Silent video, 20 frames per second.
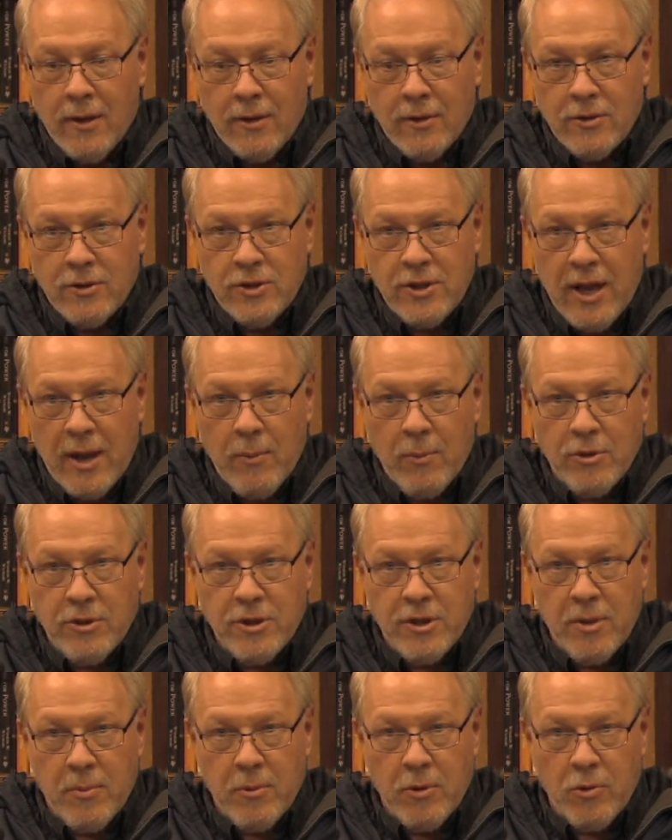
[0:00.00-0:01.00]

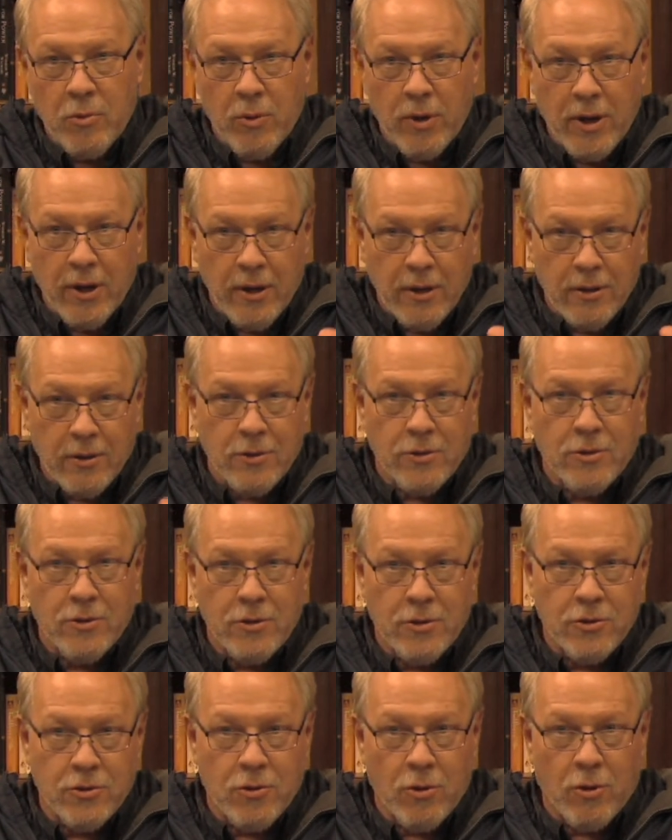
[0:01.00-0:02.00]
sandwiched in between
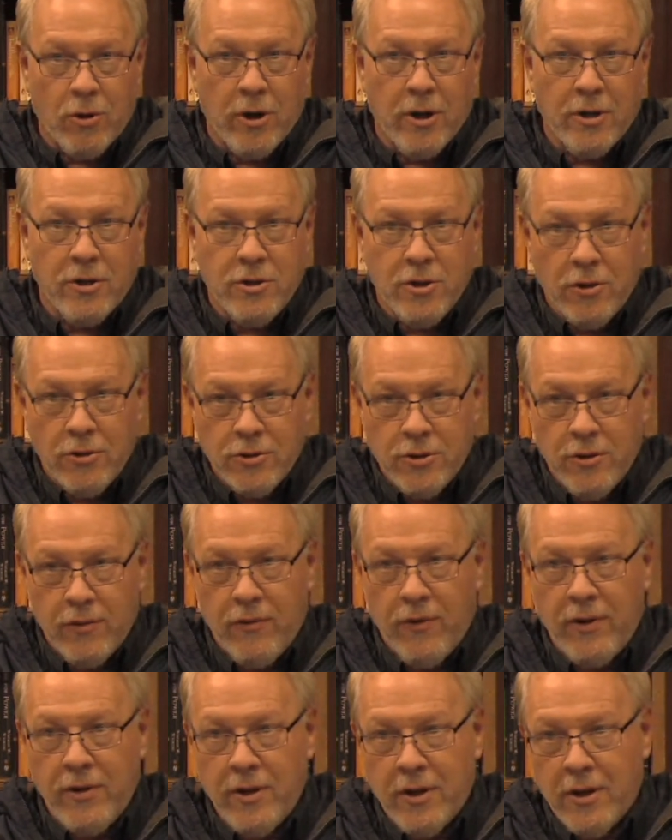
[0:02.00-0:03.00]
the story of
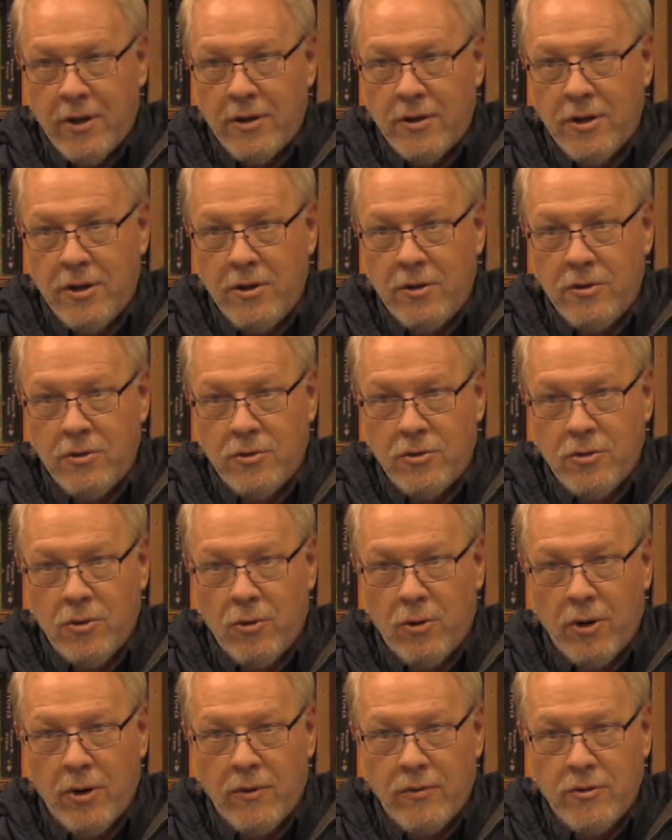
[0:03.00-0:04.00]
Joseph and the continued
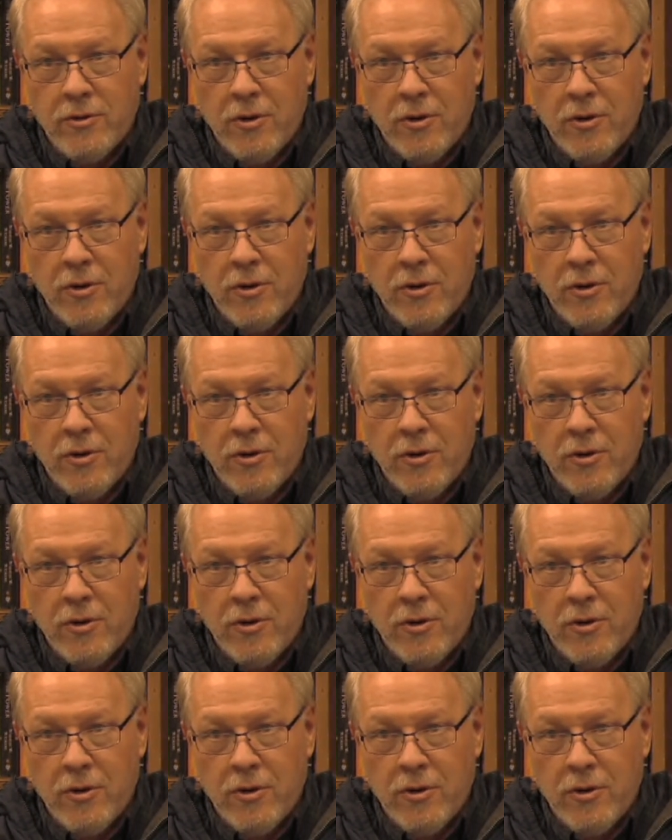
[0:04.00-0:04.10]
story of